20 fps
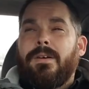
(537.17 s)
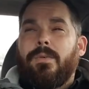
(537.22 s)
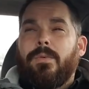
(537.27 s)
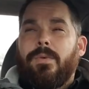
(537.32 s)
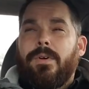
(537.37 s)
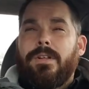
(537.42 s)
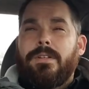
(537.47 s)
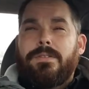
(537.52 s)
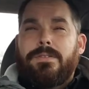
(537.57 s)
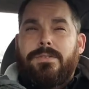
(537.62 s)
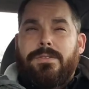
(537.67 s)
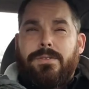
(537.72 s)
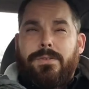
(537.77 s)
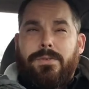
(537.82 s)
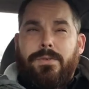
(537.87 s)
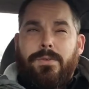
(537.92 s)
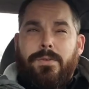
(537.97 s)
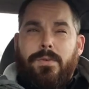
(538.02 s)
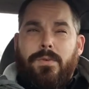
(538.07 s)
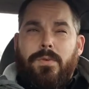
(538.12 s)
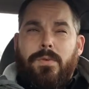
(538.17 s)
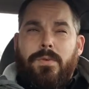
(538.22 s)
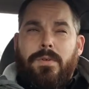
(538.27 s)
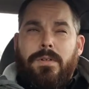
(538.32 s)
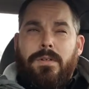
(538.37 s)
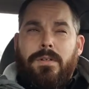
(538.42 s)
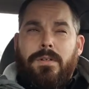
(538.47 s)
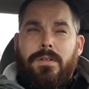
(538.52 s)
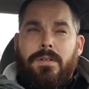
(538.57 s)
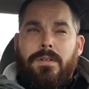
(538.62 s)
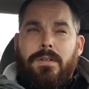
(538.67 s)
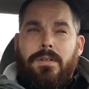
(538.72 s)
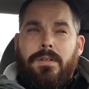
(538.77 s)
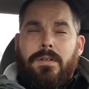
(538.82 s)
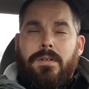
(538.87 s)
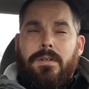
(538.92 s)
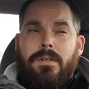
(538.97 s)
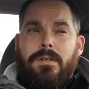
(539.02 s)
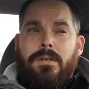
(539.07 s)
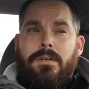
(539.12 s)
Went to
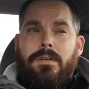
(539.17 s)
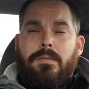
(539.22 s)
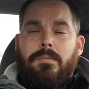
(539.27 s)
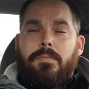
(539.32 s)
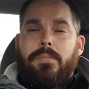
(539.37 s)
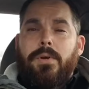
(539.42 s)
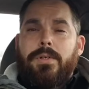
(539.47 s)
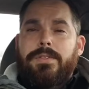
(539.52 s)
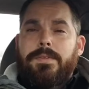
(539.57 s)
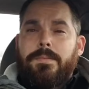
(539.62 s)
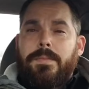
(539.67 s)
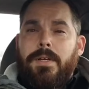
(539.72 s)
Books